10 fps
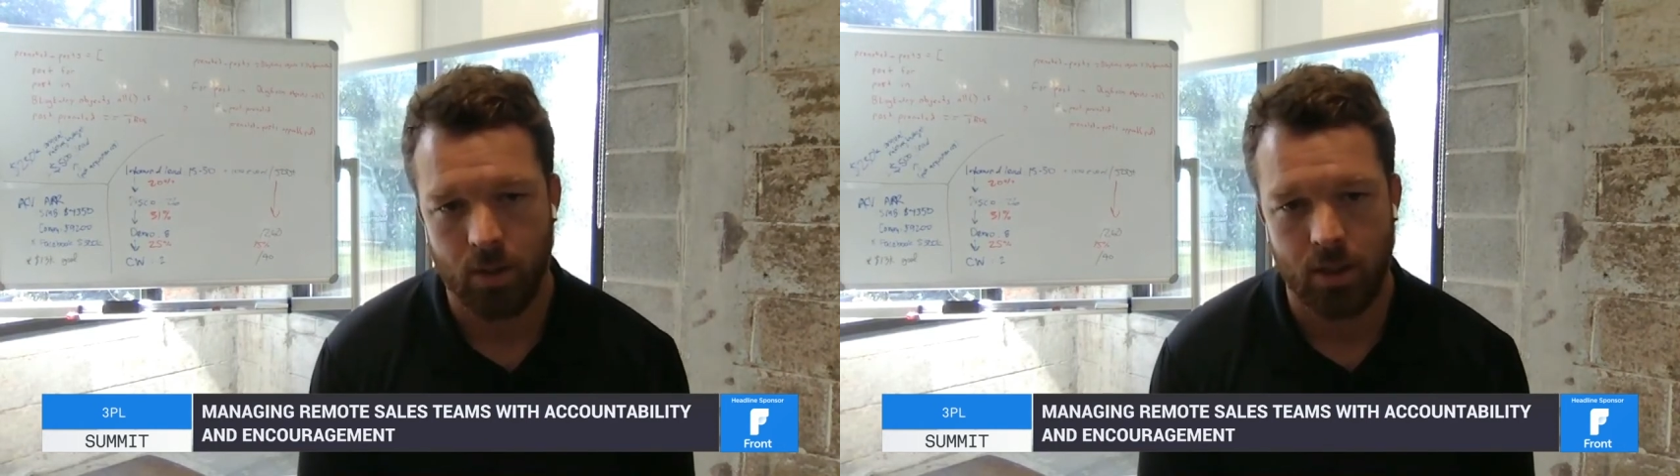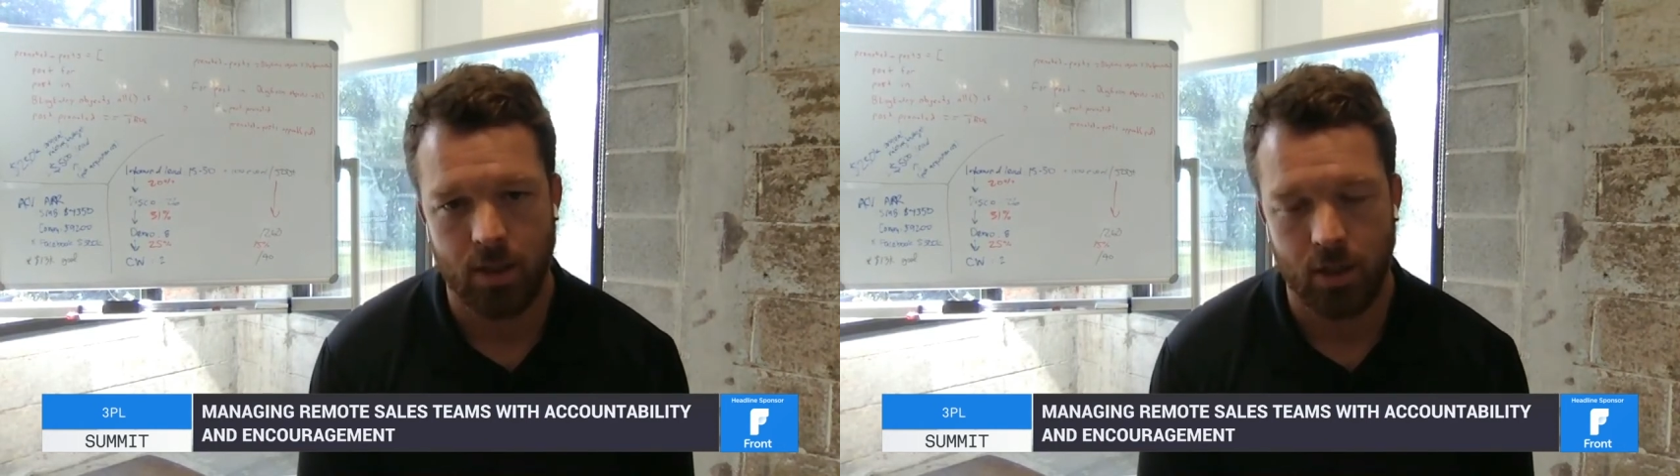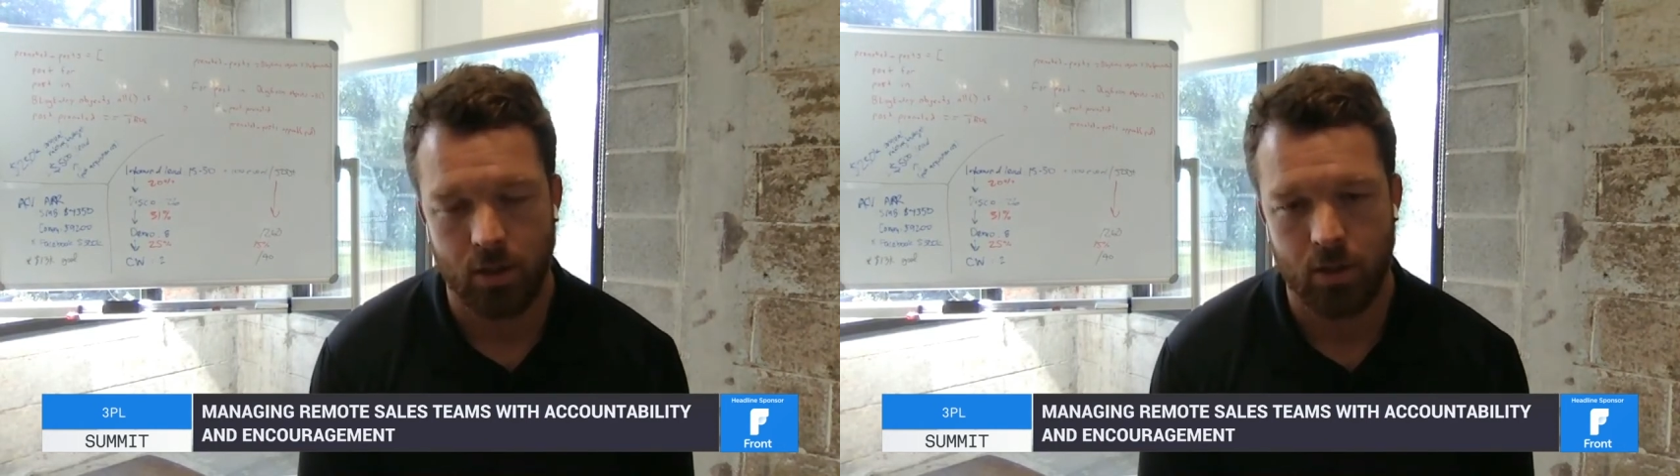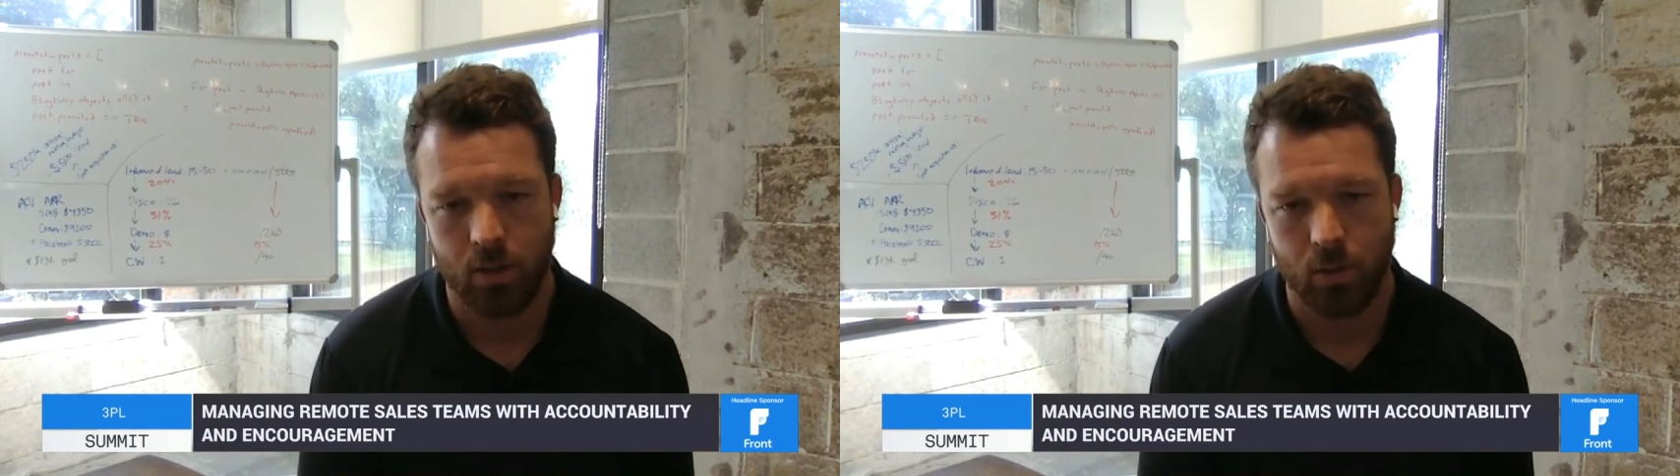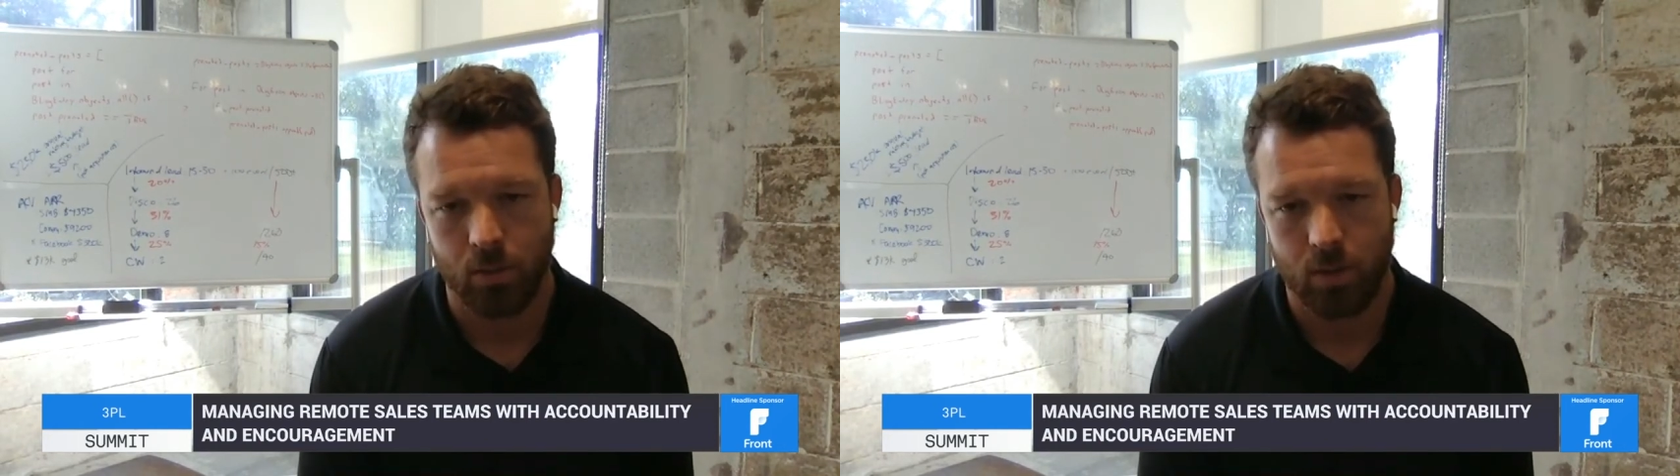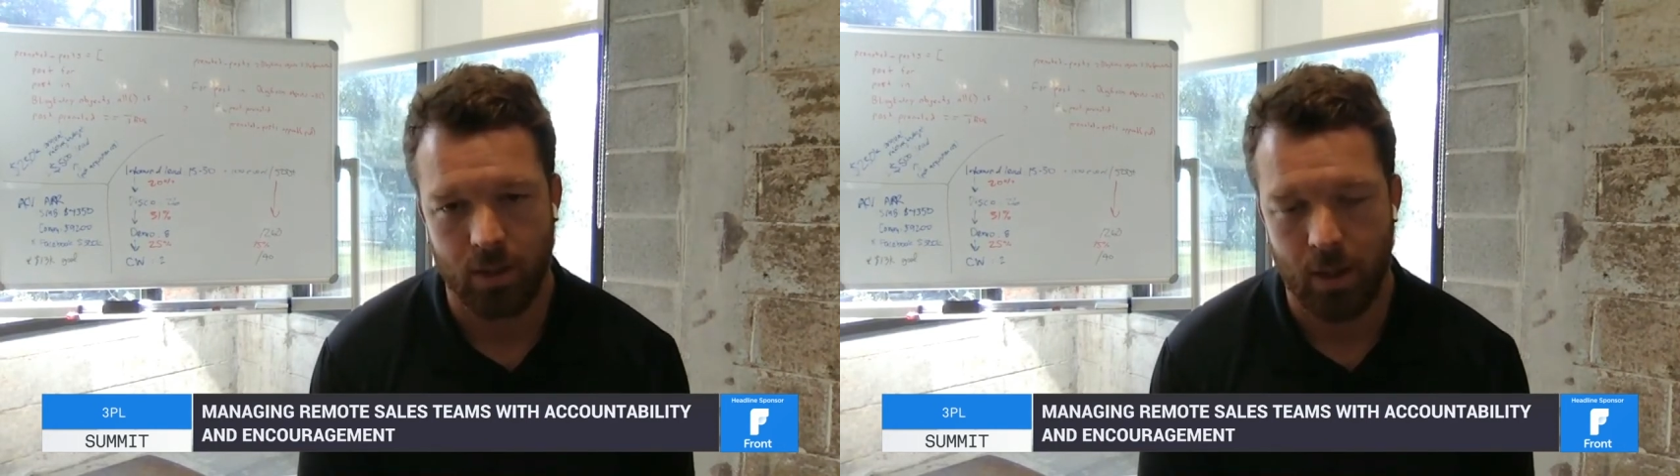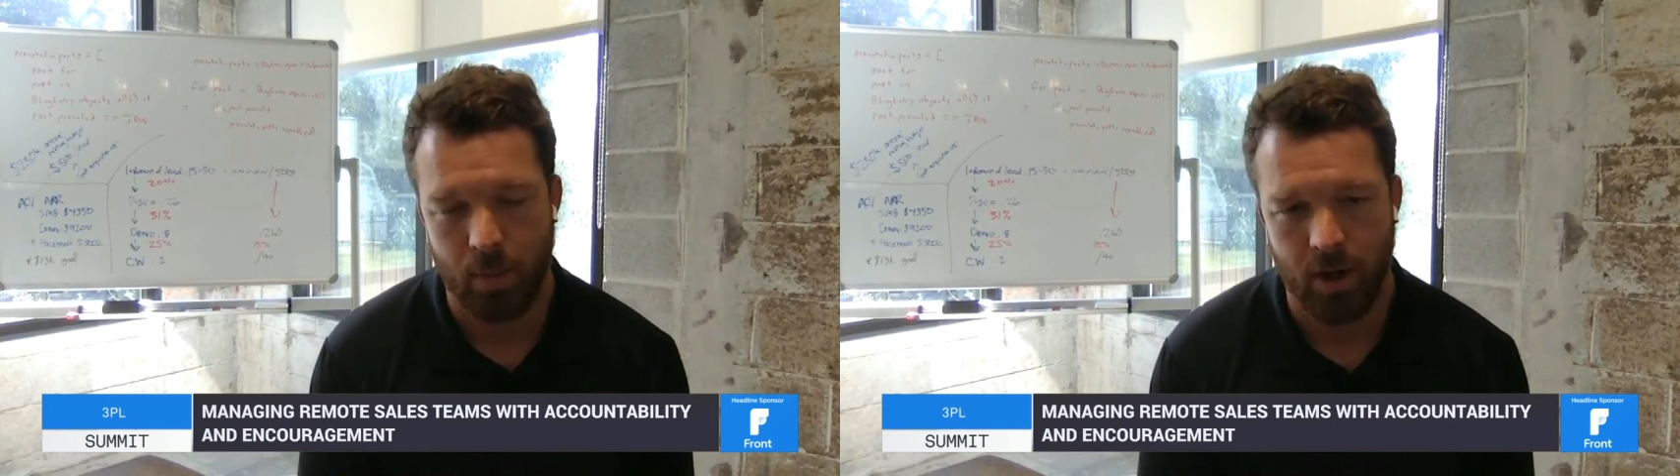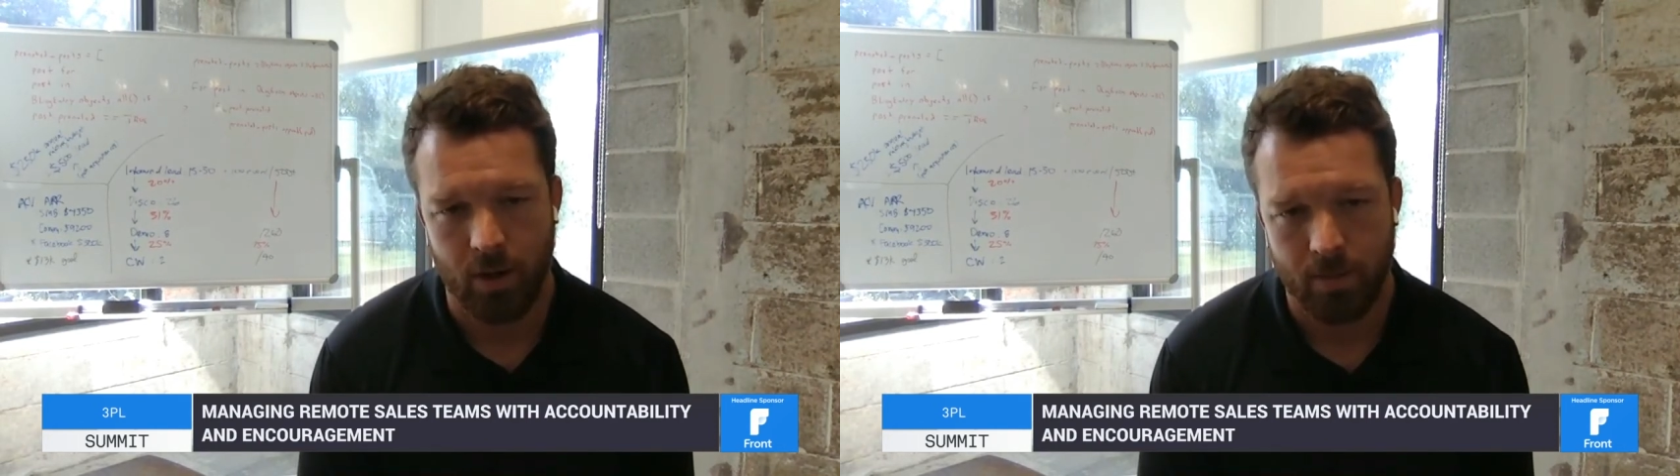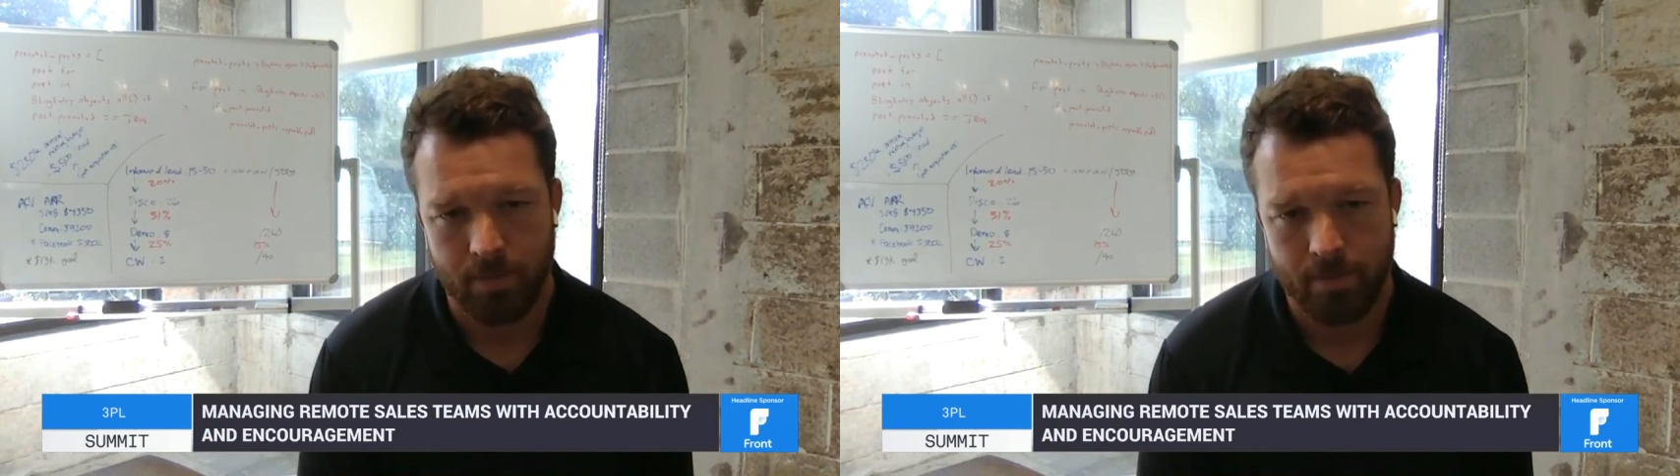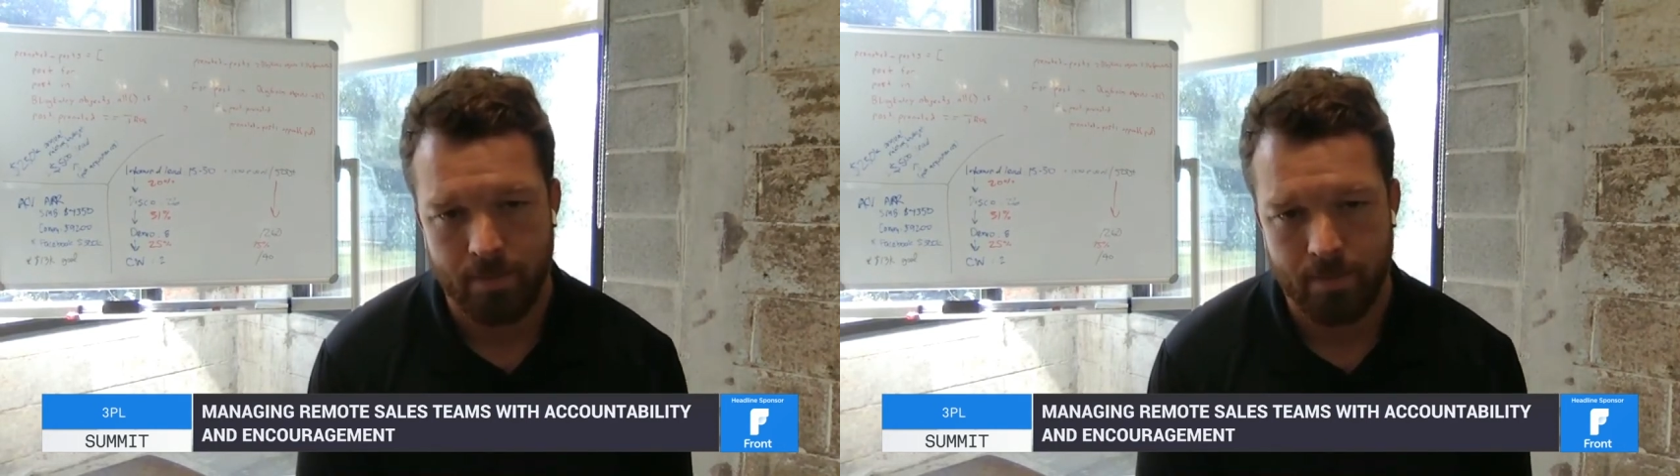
continue to, to get better.